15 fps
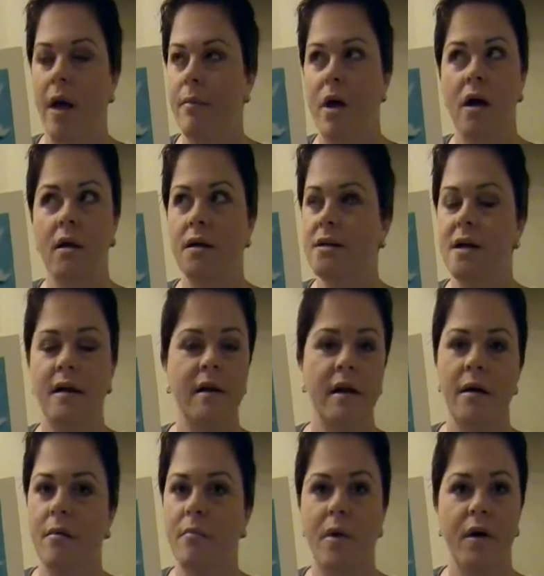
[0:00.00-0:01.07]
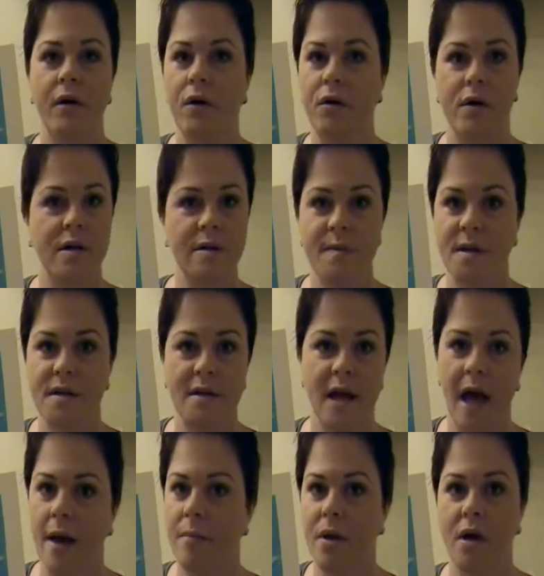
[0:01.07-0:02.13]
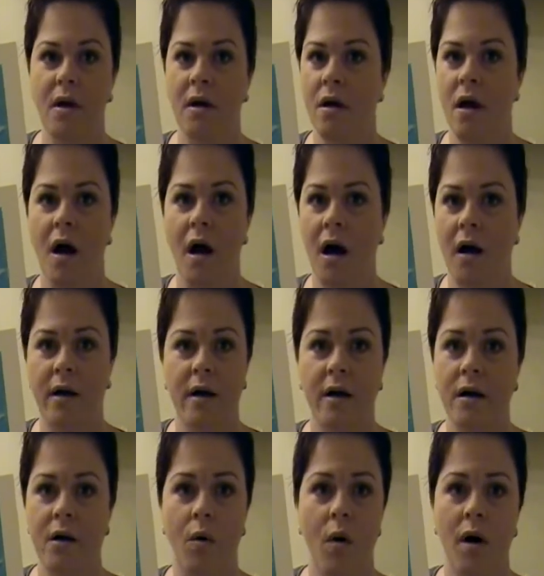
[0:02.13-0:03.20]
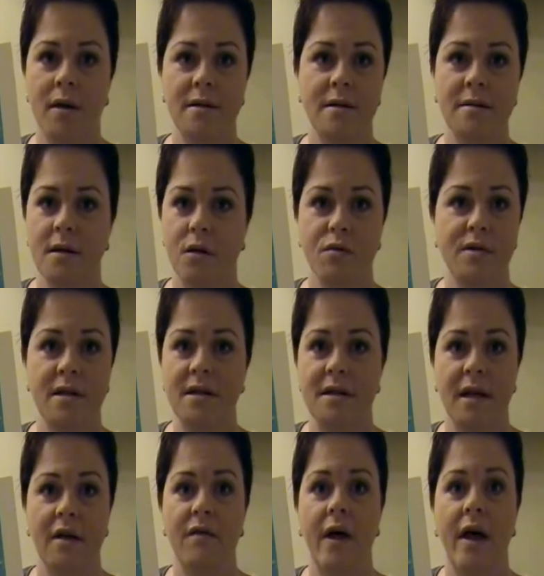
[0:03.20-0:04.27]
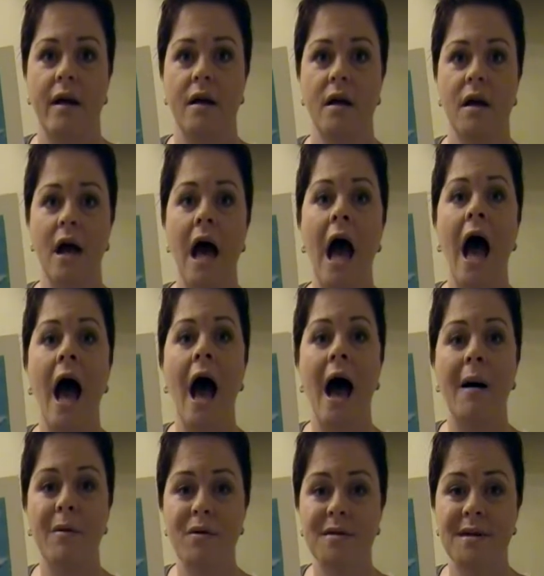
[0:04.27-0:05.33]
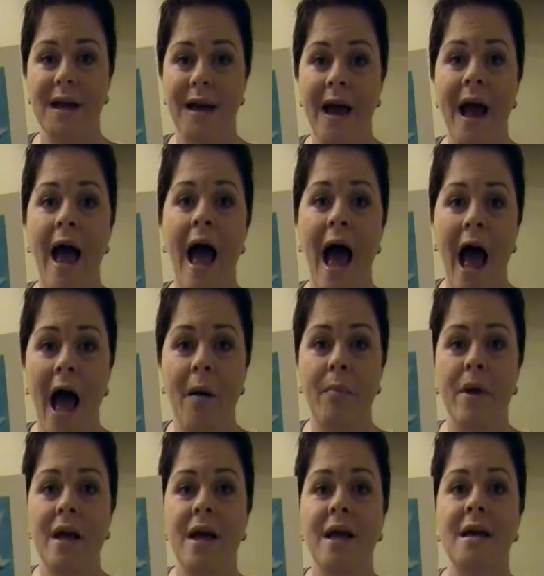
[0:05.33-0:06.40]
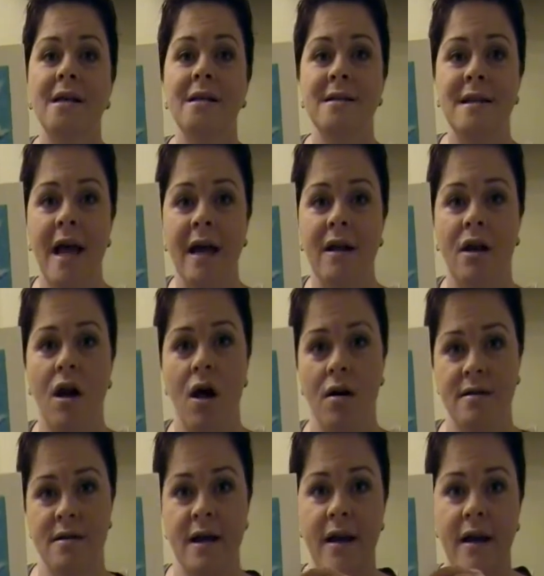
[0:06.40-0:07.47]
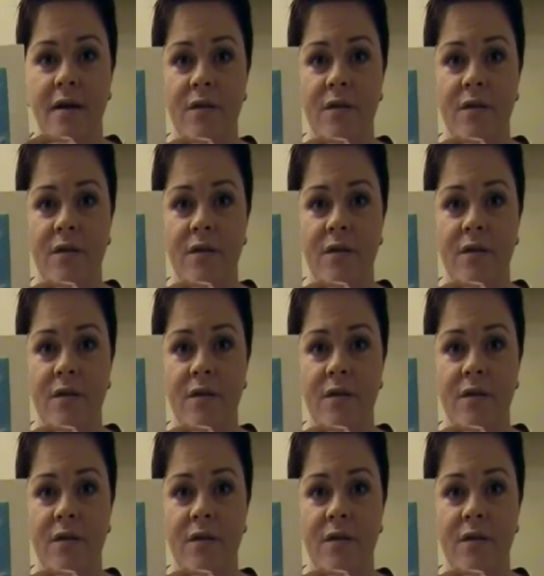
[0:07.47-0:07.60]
I'm not going to tell you Merry Christmas, Happy Hanukkah, Kwanzaa, Solstice, any of that. I'm going to say Happy Santa Claus Day,